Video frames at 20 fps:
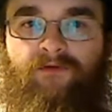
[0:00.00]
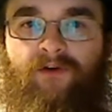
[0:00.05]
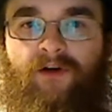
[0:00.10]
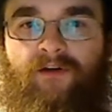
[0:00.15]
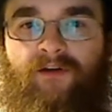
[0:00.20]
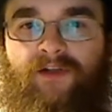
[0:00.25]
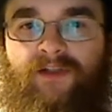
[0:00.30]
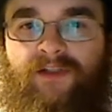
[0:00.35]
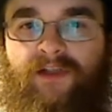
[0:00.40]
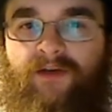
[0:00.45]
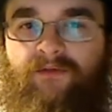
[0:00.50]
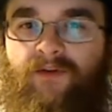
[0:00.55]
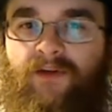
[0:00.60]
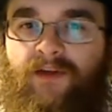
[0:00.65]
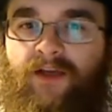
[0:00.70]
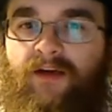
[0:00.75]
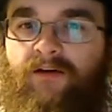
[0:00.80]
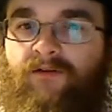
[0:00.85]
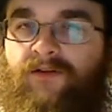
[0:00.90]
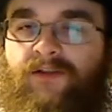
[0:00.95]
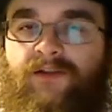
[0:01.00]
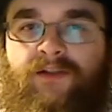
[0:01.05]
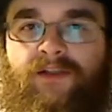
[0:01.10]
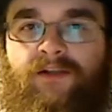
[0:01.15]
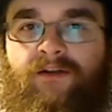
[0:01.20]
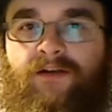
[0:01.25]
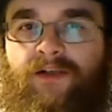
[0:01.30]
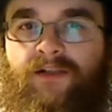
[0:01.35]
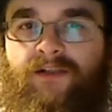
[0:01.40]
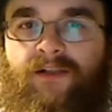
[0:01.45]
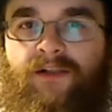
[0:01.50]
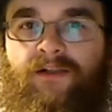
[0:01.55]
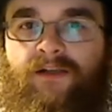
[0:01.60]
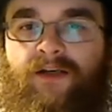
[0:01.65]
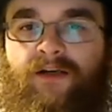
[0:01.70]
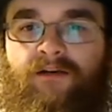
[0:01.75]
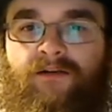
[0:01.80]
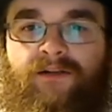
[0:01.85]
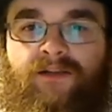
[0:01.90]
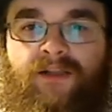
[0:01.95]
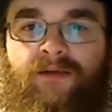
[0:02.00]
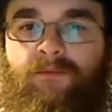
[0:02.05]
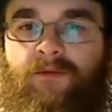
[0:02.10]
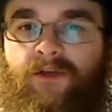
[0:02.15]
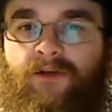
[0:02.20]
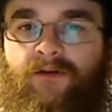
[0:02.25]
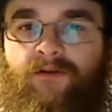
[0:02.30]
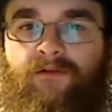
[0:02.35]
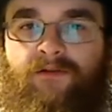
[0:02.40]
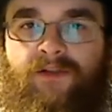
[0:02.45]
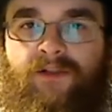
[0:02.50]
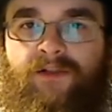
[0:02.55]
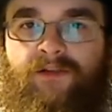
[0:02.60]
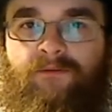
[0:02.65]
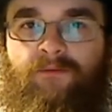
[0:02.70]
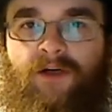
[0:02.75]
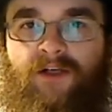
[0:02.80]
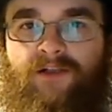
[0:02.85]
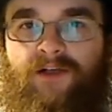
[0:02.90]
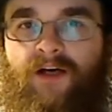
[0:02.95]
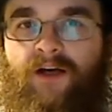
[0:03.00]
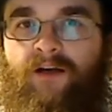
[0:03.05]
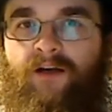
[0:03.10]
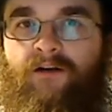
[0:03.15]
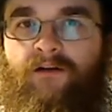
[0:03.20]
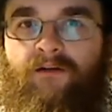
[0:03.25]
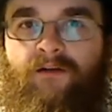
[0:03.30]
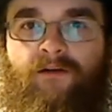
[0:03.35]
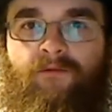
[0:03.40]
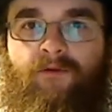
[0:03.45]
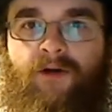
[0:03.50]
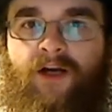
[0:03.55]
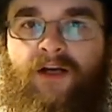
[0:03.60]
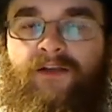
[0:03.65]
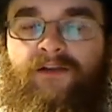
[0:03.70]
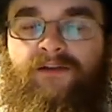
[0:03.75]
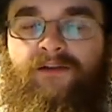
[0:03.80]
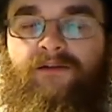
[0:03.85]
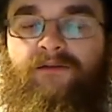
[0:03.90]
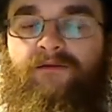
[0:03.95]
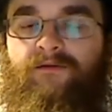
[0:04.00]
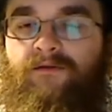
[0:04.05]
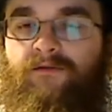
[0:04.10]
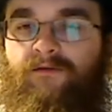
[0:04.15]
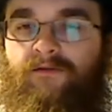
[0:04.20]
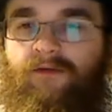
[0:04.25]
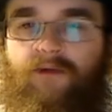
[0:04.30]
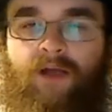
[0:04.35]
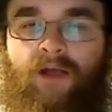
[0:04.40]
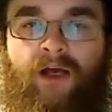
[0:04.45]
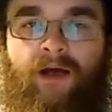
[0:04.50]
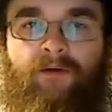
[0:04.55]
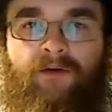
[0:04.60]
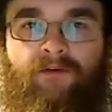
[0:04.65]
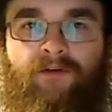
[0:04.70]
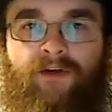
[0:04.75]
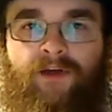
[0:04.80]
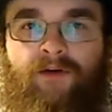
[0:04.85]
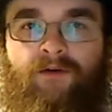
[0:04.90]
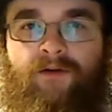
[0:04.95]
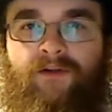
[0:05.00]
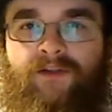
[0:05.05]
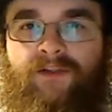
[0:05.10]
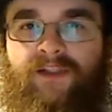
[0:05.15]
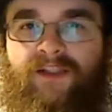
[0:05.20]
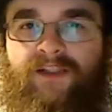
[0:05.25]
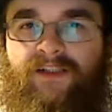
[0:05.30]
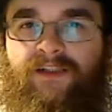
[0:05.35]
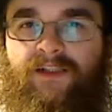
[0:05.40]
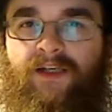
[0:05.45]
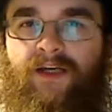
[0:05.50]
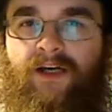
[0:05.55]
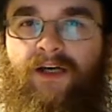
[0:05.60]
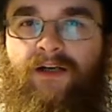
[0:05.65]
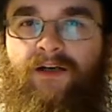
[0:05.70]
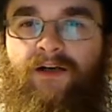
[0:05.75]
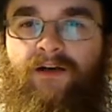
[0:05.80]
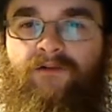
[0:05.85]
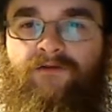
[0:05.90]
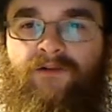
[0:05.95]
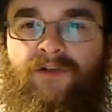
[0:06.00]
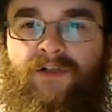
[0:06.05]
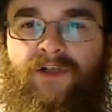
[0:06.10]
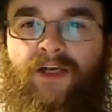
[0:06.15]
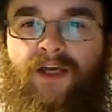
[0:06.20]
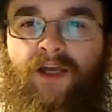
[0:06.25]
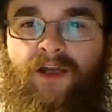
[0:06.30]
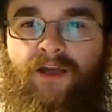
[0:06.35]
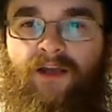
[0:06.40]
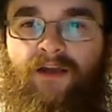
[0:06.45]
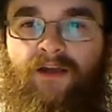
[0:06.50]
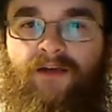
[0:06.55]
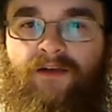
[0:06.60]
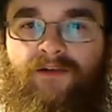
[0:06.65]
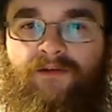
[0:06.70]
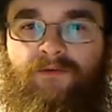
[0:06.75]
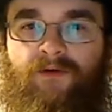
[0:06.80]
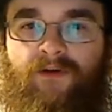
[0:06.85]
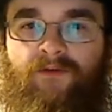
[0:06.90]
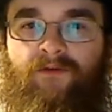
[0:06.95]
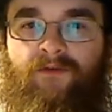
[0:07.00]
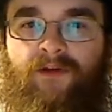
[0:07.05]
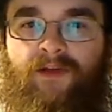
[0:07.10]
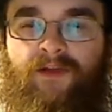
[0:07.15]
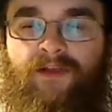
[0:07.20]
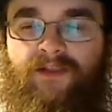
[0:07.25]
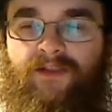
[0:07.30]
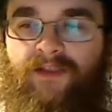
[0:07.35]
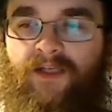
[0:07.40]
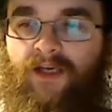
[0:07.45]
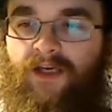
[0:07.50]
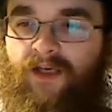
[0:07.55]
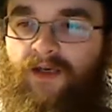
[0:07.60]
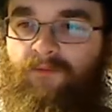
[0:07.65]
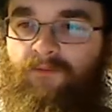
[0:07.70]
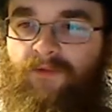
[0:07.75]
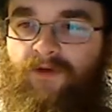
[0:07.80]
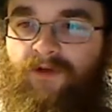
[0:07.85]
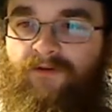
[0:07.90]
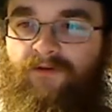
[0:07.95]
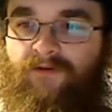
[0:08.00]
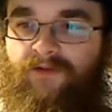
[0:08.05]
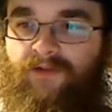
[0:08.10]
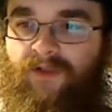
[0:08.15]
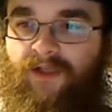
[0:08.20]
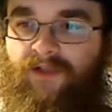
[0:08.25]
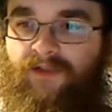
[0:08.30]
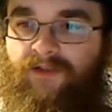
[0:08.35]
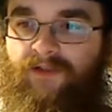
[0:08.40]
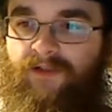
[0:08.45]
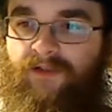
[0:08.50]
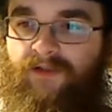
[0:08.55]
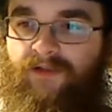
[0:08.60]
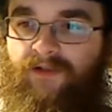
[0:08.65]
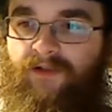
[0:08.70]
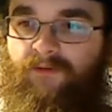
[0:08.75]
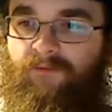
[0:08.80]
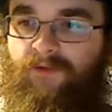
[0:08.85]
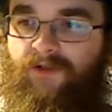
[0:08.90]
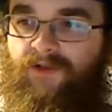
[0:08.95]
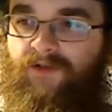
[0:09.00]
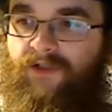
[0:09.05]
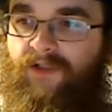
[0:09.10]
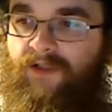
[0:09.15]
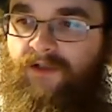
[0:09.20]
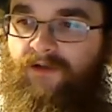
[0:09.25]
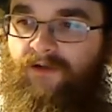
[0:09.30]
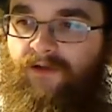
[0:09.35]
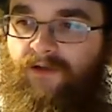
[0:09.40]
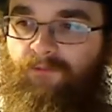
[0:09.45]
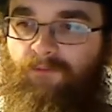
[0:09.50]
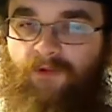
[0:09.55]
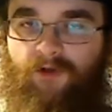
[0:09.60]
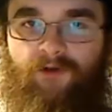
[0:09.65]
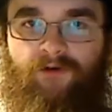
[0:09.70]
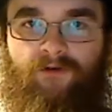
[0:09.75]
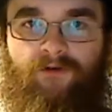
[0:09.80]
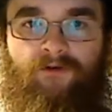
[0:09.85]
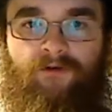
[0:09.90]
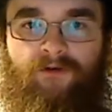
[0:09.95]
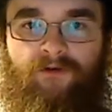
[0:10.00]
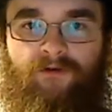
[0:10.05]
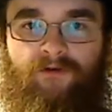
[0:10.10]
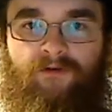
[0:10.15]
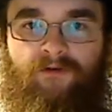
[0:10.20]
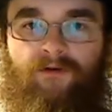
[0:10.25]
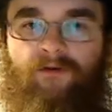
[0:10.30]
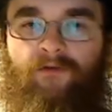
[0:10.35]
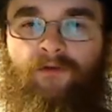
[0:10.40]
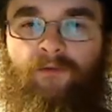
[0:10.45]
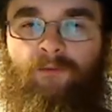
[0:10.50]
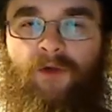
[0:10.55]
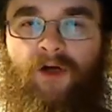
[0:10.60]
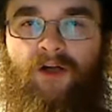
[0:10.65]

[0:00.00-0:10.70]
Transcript: of all the 7000 series Intel CPUs is much higher than Ryzen. However, the old 6900K is roughly the same, so that's these numbers here, the blue. For